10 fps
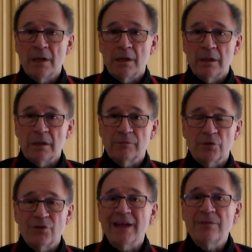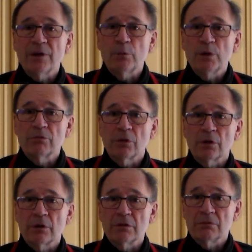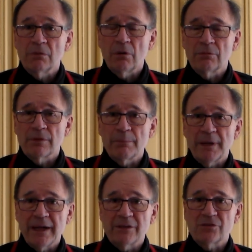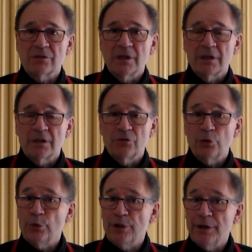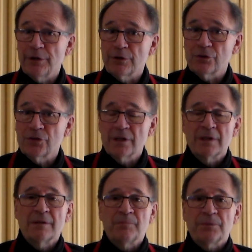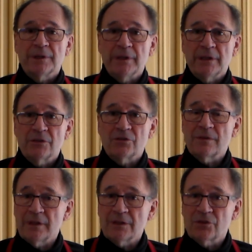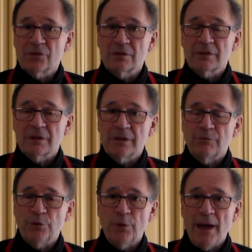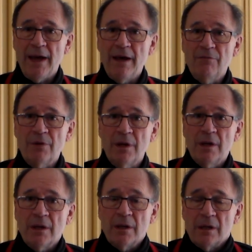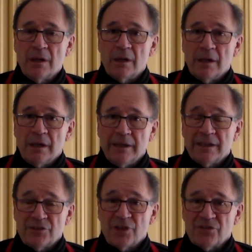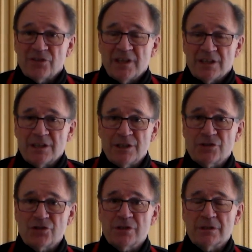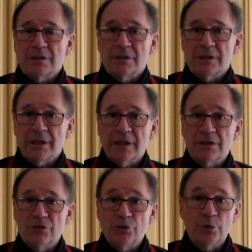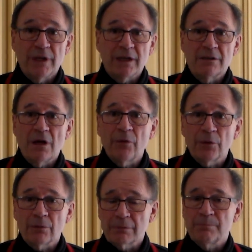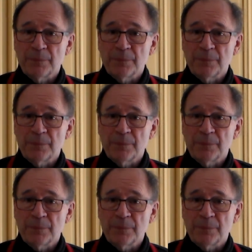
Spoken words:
And if there's anything we've learned over the past 2 years, it's this: if you have an existing condition and you get another